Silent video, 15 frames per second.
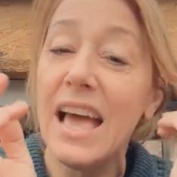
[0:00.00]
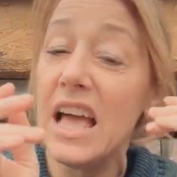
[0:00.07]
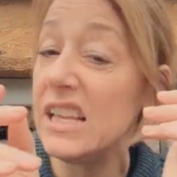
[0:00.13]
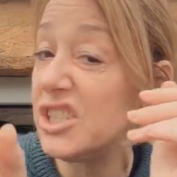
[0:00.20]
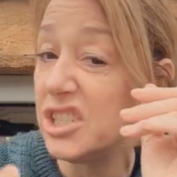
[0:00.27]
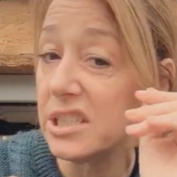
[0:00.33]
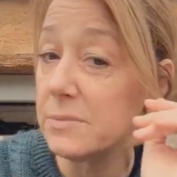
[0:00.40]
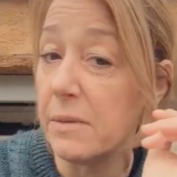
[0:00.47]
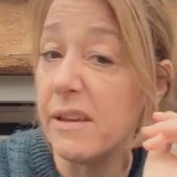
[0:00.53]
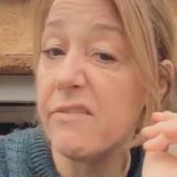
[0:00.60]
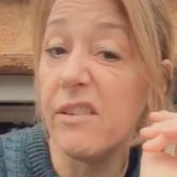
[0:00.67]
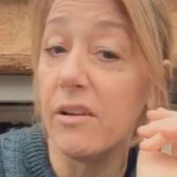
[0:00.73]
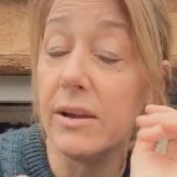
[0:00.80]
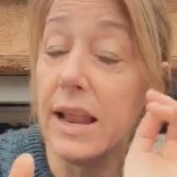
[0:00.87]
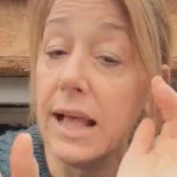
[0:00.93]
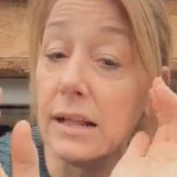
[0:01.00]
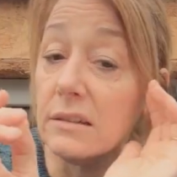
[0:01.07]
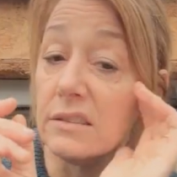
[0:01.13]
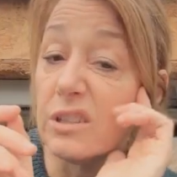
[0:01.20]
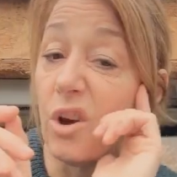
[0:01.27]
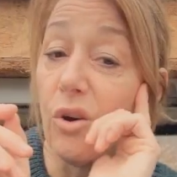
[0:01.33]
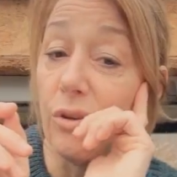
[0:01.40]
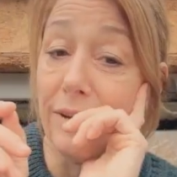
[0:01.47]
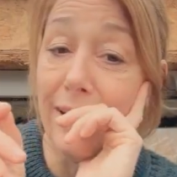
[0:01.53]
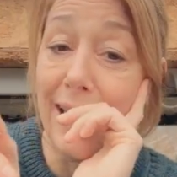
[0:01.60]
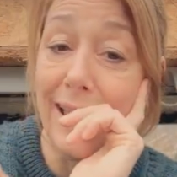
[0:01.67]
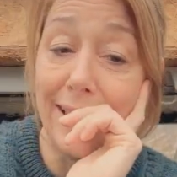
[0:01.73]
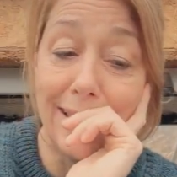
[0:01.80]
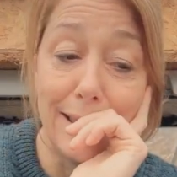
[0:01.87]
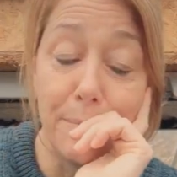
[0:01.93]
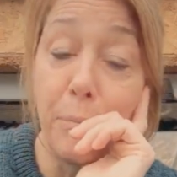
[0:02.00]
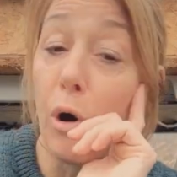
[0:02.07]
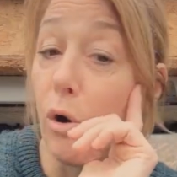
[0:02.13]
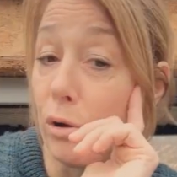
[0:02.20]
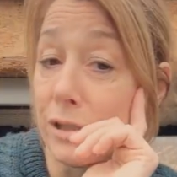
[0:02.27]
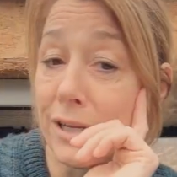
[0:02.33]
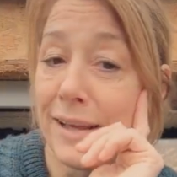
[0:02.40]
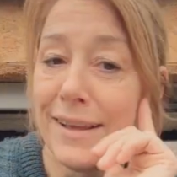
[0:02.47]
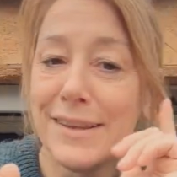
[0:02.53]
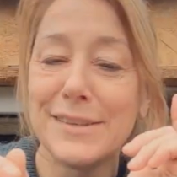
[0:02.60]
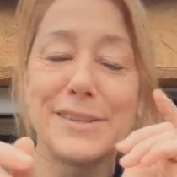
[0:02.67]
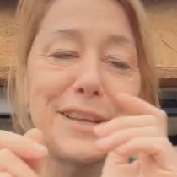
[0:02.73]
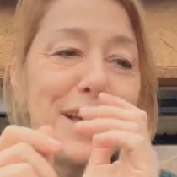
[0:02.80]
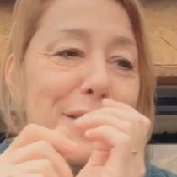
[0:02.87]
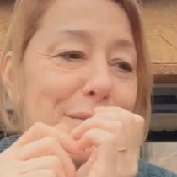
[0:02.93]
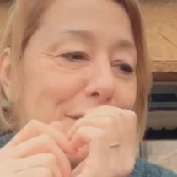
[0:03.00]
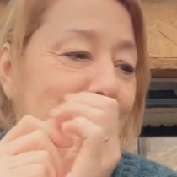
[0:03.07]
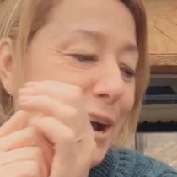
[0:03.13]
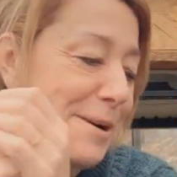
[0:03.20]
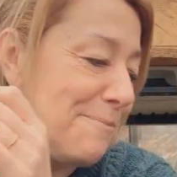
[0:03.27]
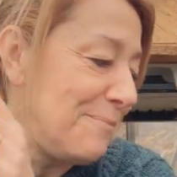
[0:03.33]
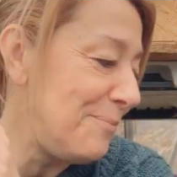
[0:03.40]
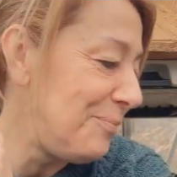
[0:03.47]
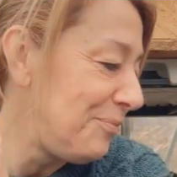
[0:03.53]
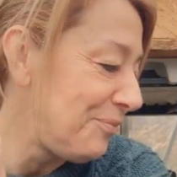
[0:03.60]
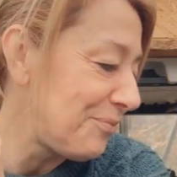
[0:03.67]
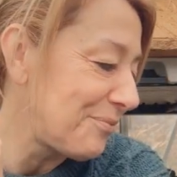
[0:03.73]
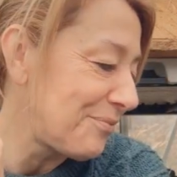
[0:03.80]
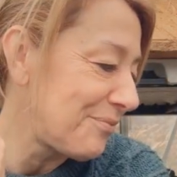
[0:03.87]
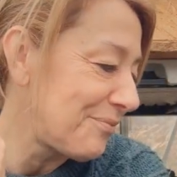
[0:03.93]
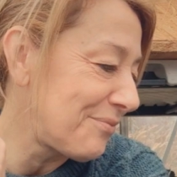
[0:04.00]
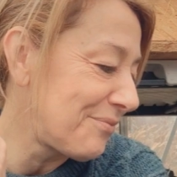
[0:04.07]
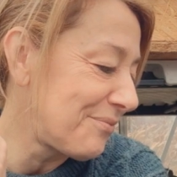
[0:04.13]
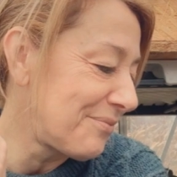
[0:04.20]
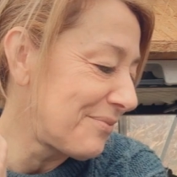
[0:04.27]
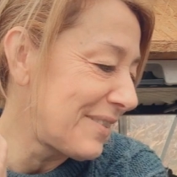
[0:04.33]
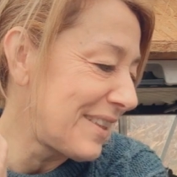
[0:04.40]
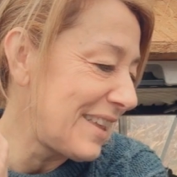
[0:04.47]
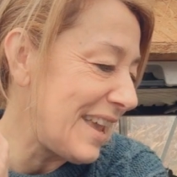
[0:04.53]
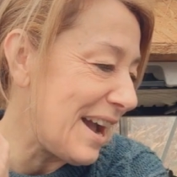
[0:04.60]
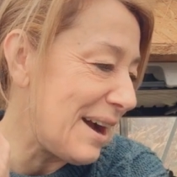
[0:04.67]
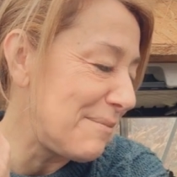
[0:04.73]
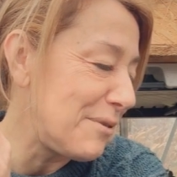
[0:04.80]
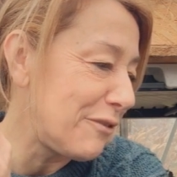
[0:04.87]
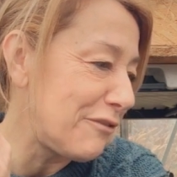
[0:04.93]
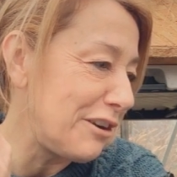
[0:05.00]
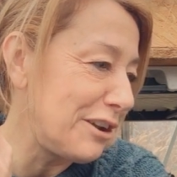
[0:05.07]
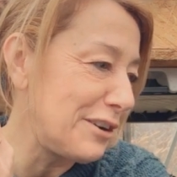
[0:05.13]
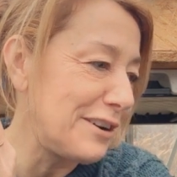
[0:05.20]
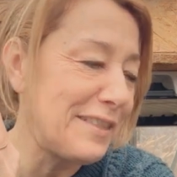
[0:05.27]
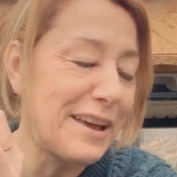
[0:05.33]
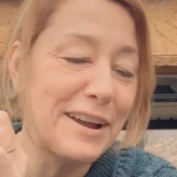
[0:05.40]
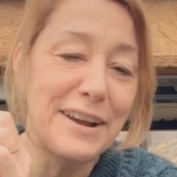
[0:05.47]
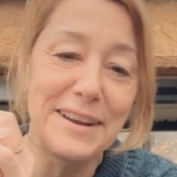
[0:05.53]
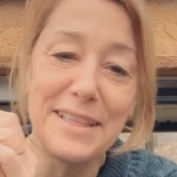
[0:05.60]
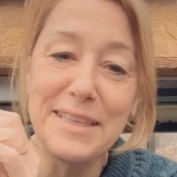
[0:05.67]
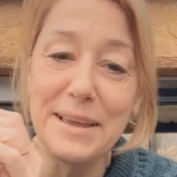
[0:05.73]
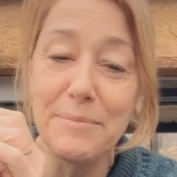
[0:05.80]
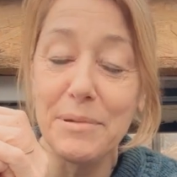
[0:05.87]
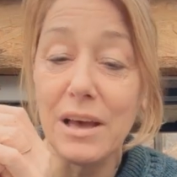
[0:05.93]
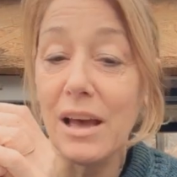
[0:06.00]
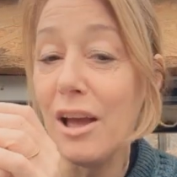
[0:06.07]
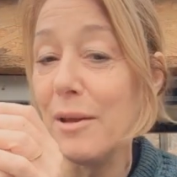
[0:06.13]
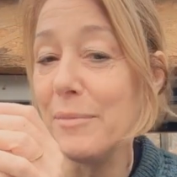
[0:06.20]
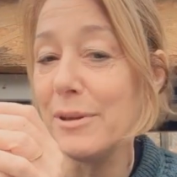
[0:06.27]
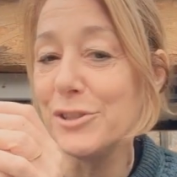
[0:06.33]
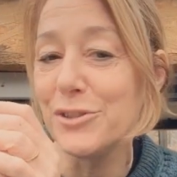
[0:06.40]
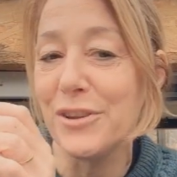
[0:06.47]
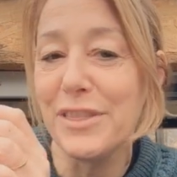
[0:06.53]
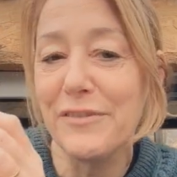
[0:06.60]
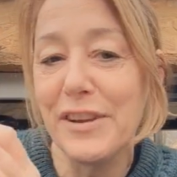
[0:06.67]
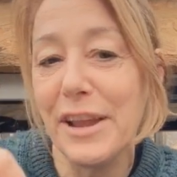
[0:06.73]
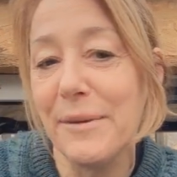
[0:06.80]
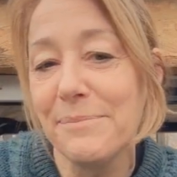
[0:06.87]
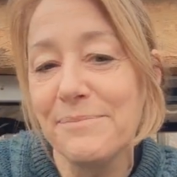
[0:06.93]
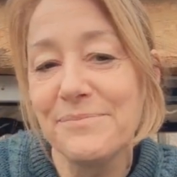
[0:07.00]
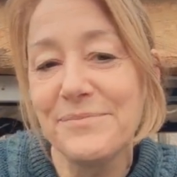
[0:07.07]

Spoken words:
It's just my phone held on a pot. So I'm not very good at that kind of thing, but I hope you enjoyed the video.